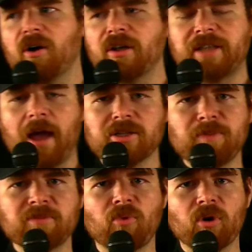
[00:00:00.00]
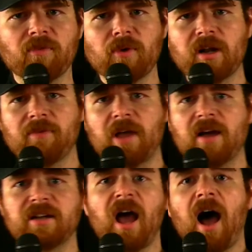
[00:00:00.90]
that's been more of what I've
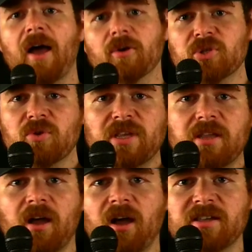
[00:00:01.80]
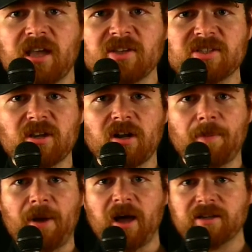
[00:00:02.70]
gotten. I also guested on a
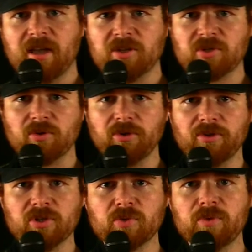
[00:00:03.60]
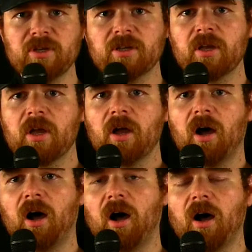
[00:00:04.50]
podcast earlier this week.
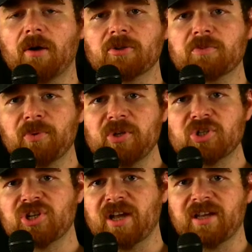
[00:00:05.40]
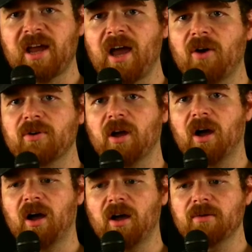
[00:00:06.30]
Please check it out.
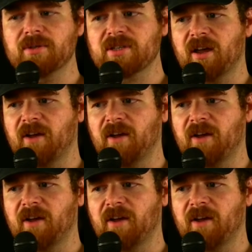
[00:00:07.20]
It was